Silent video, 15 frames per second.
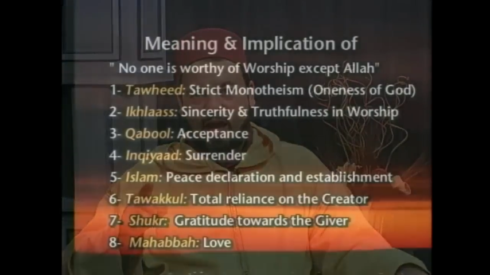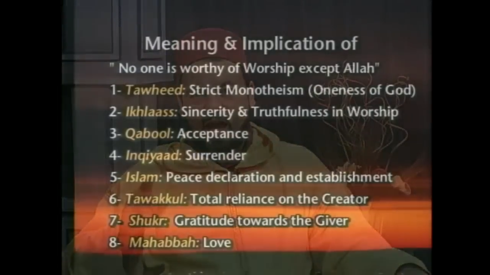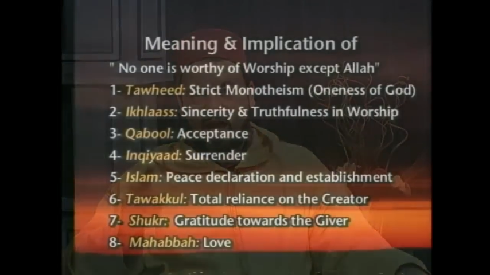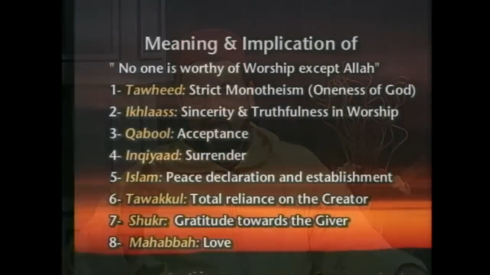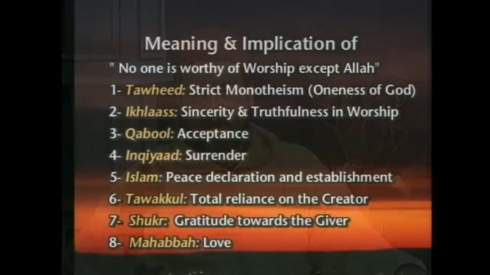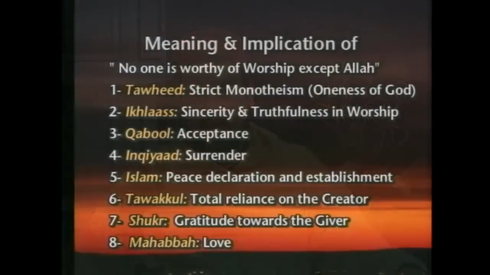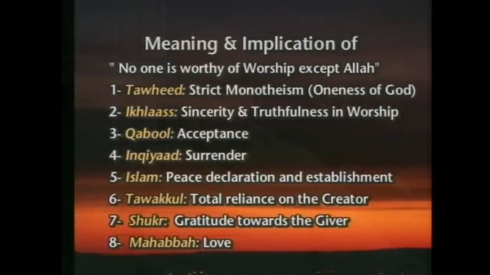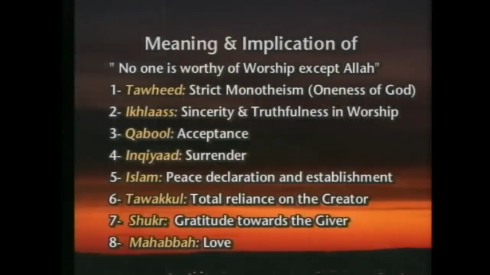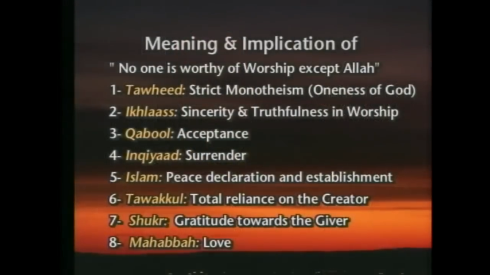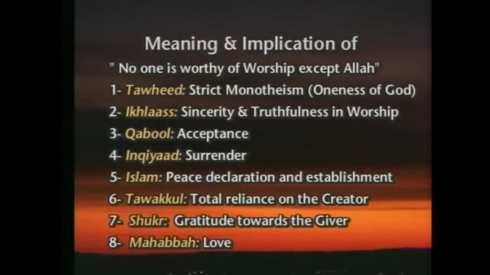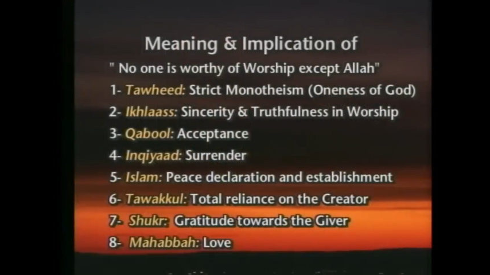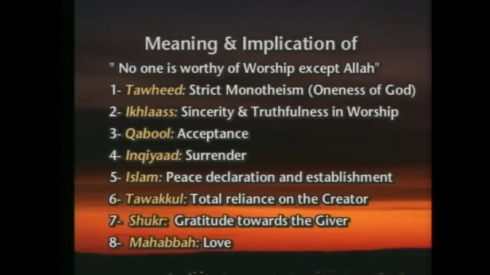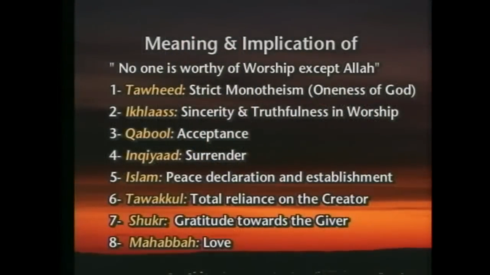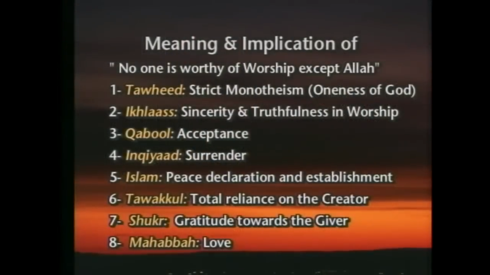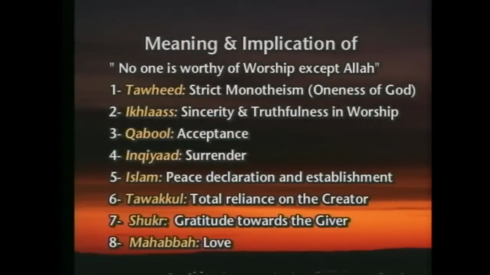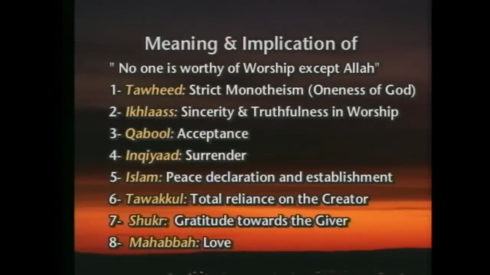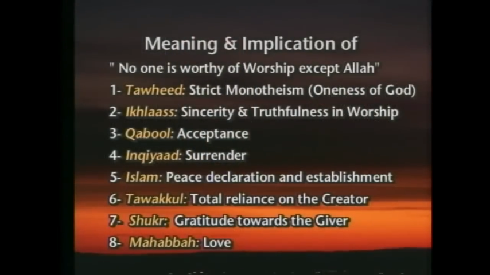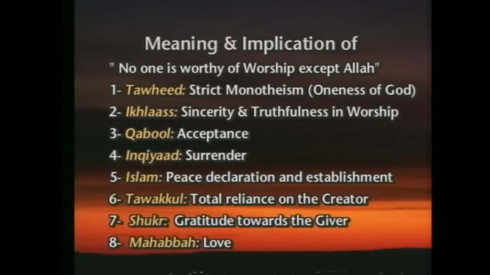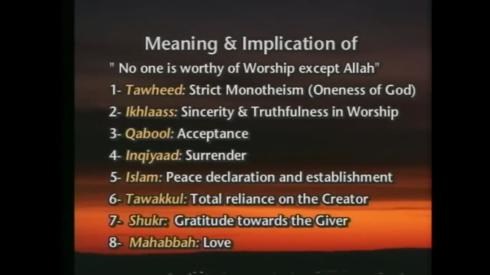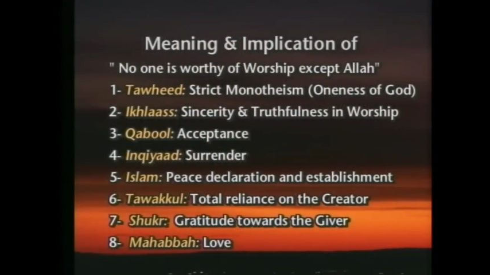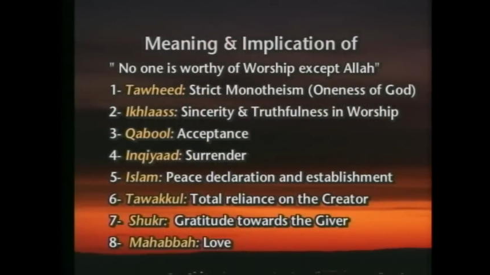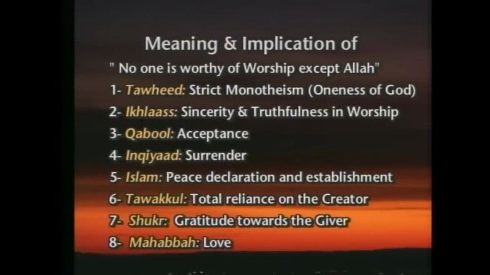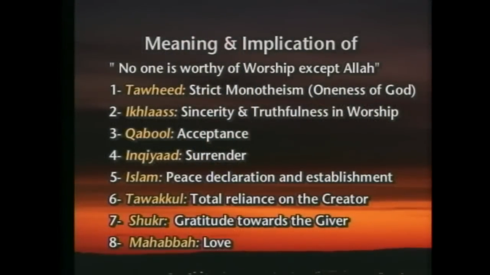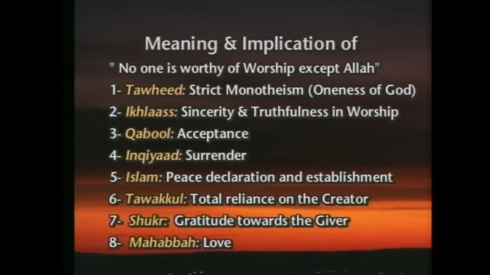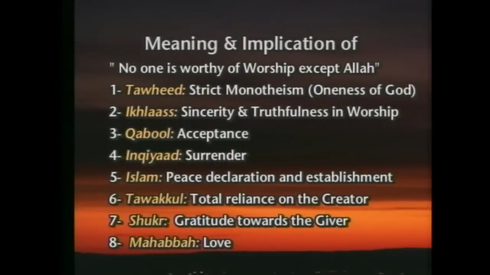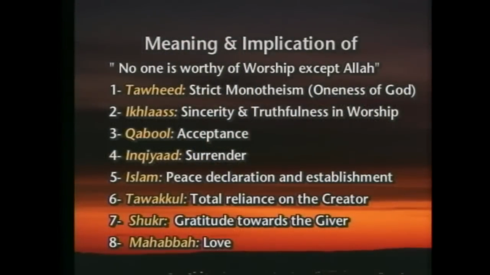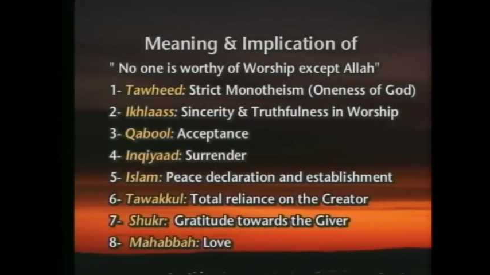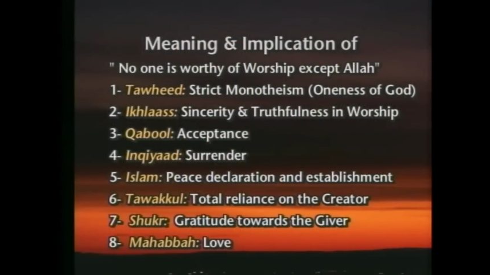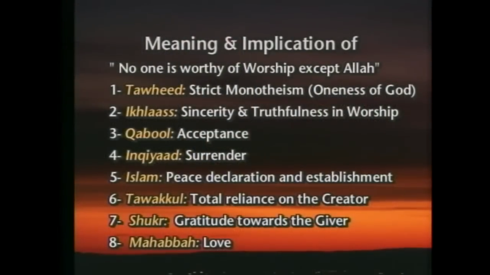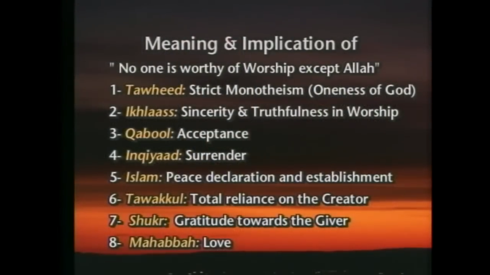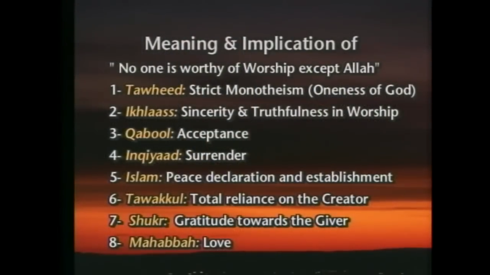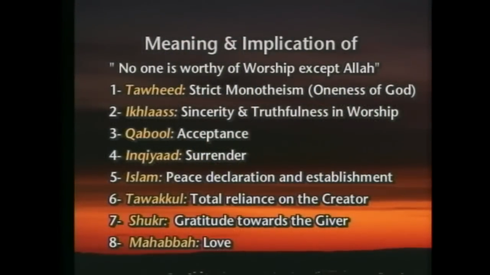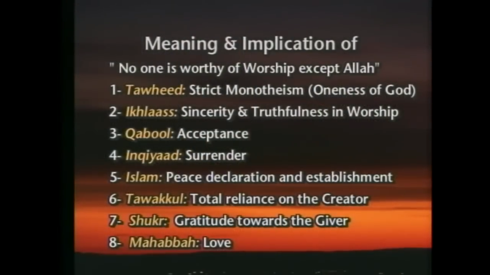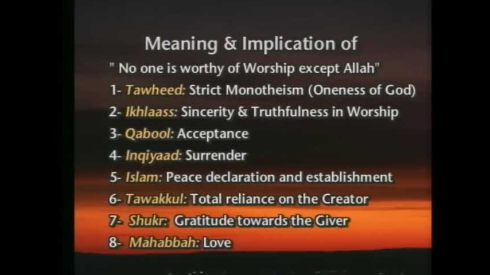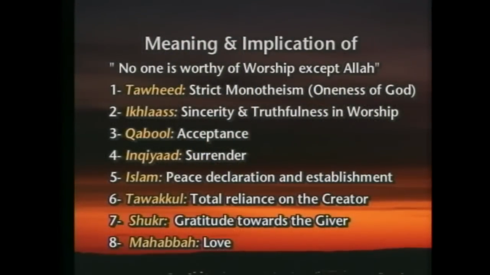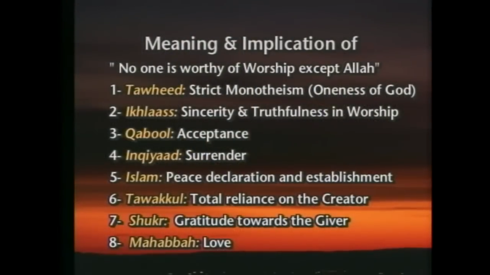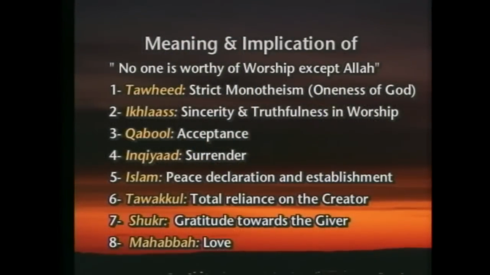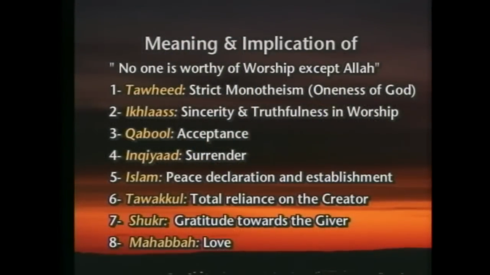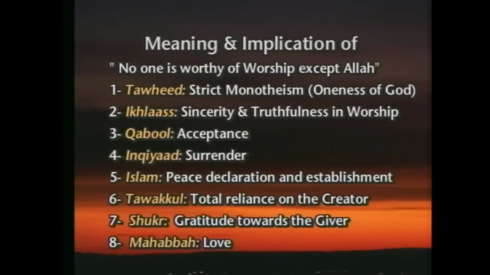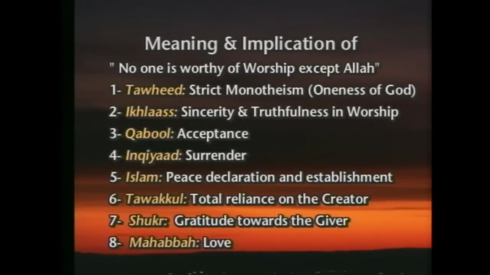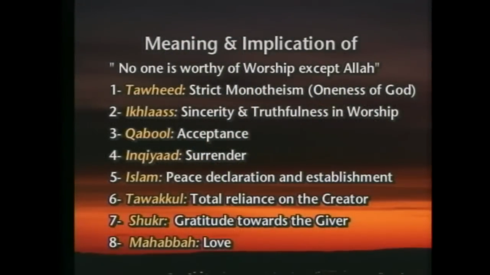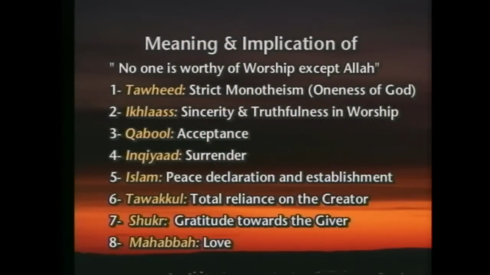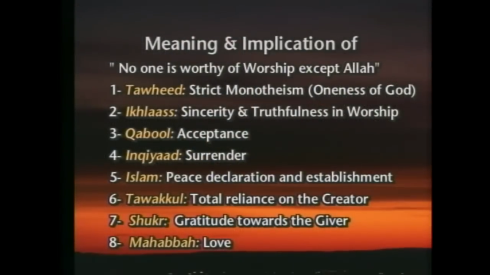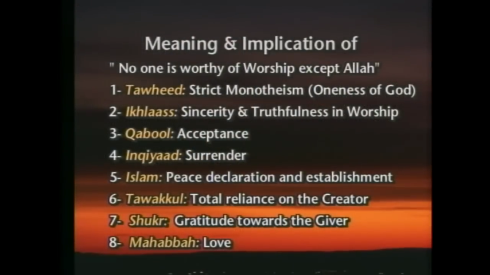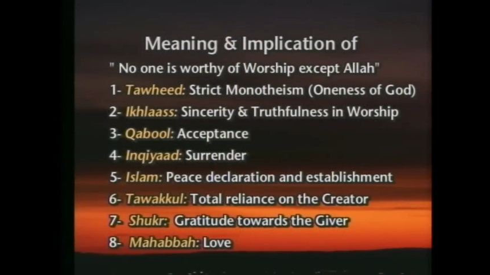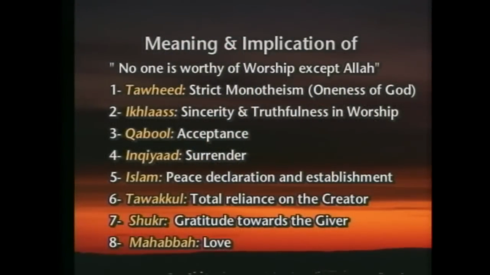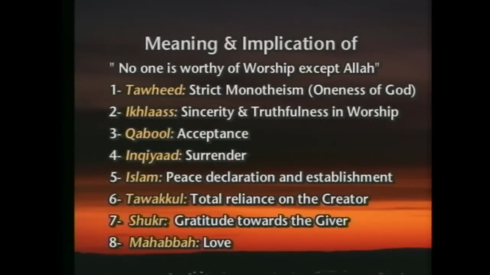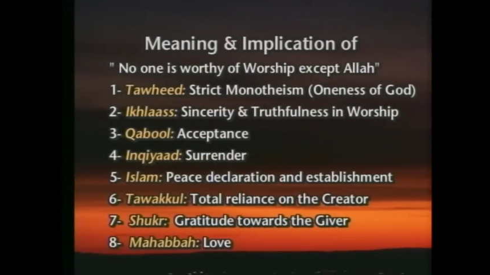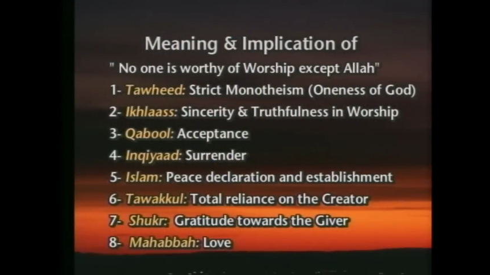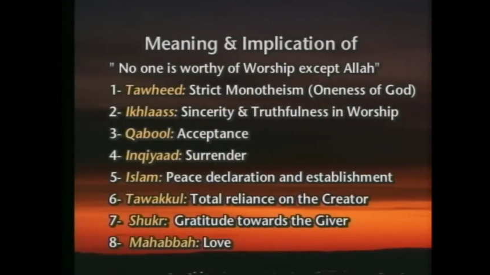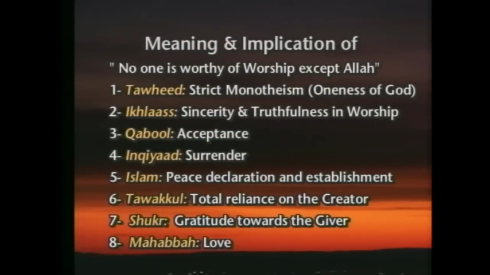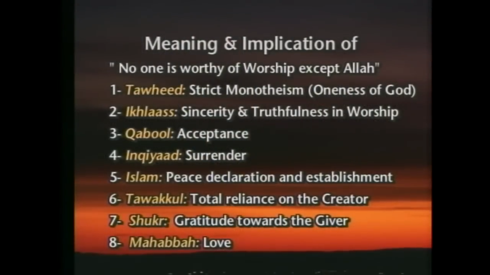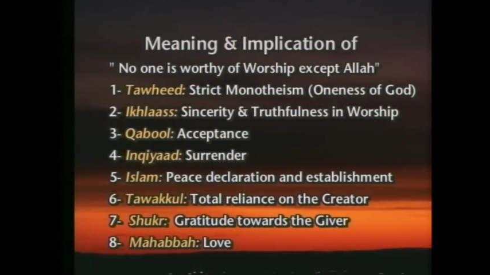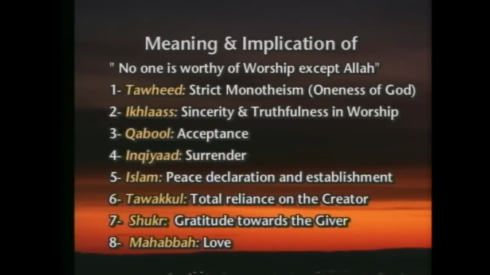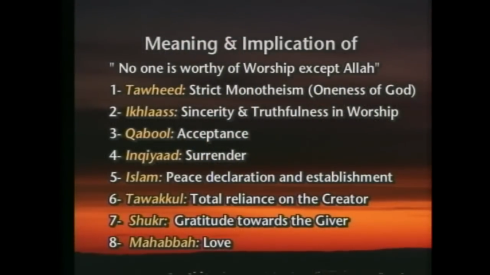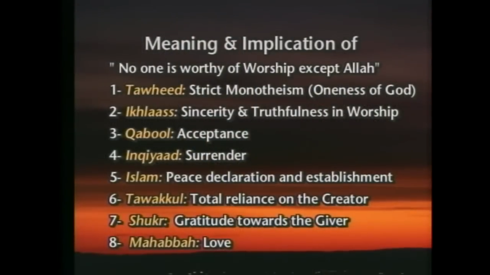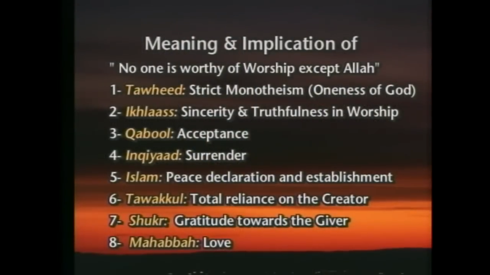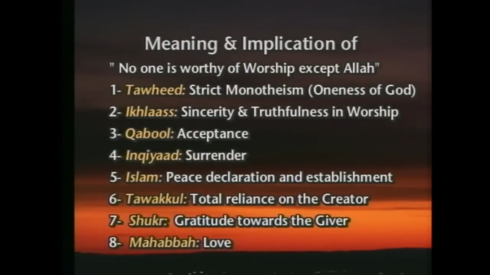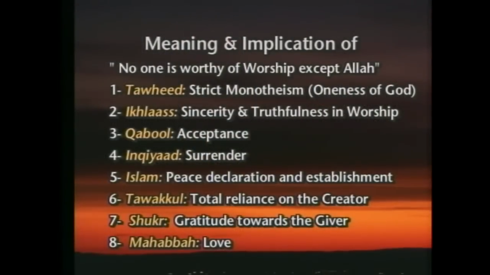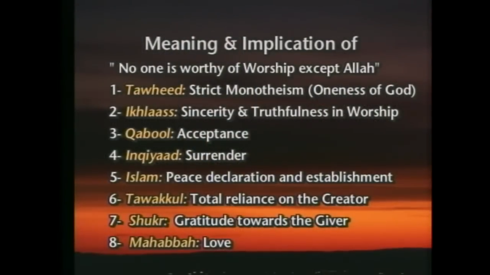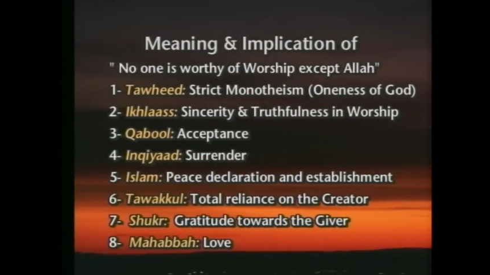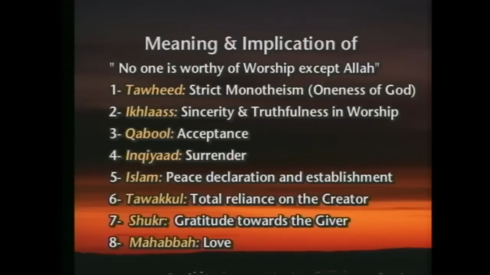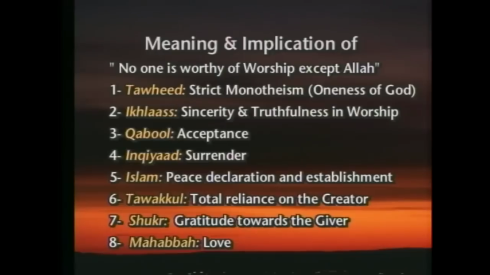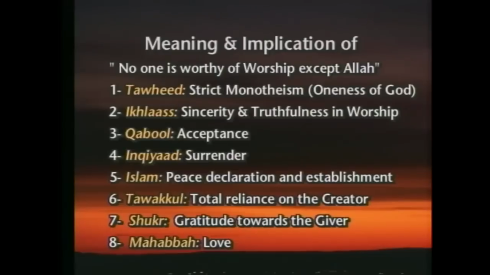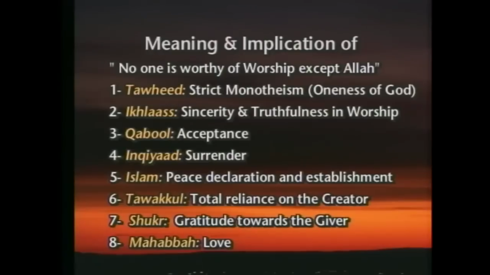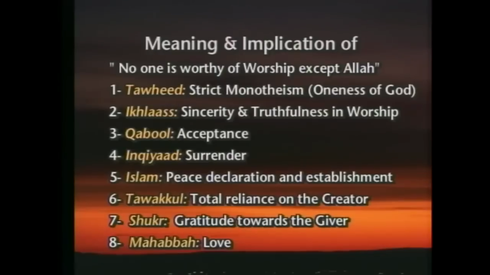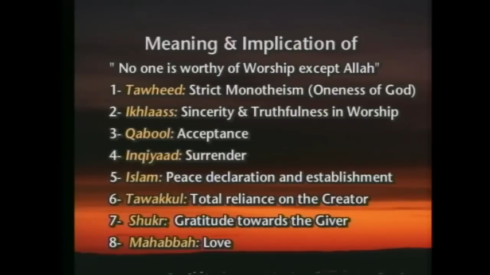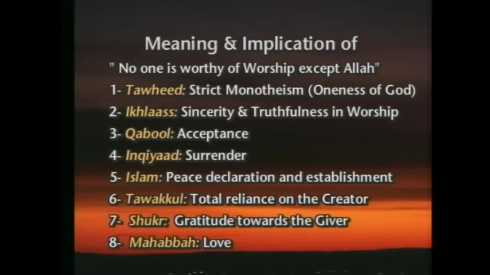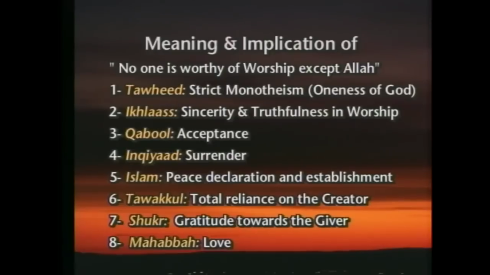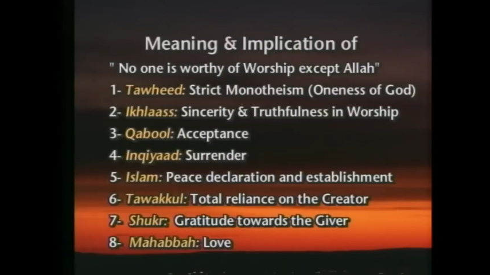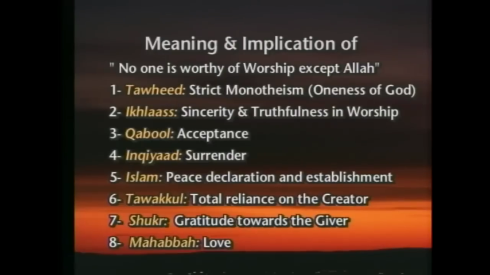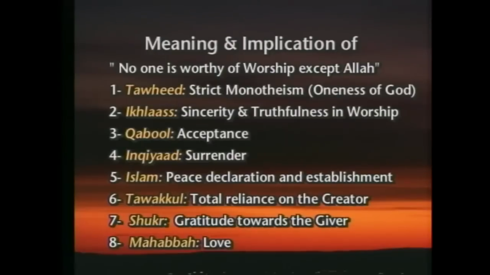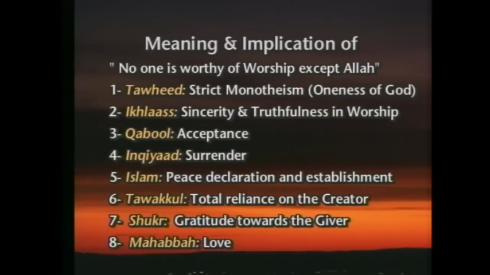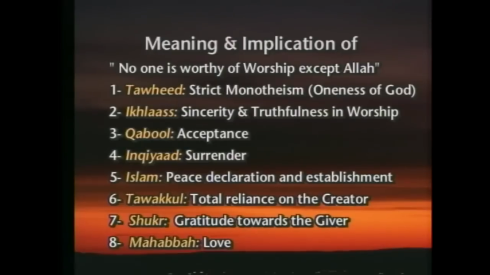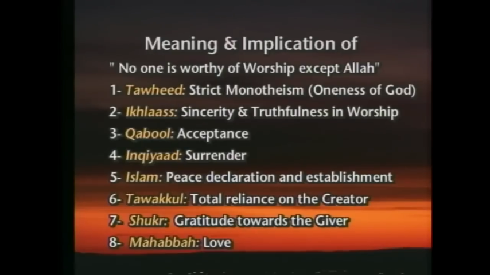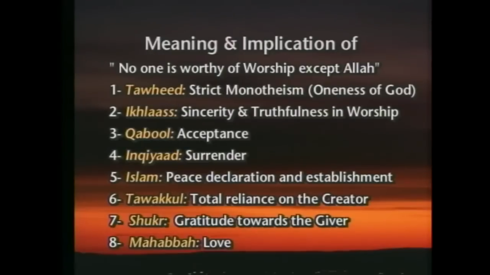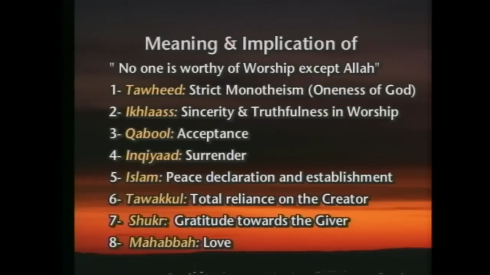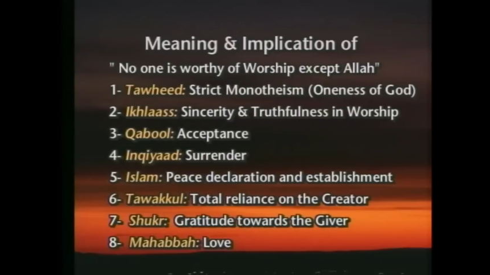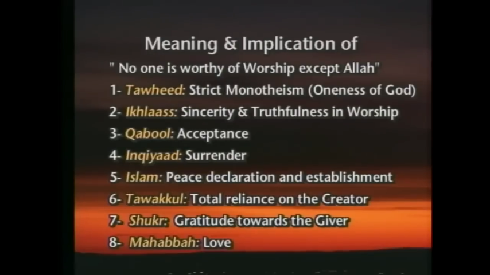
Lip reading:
Nobody's mouth can be seen.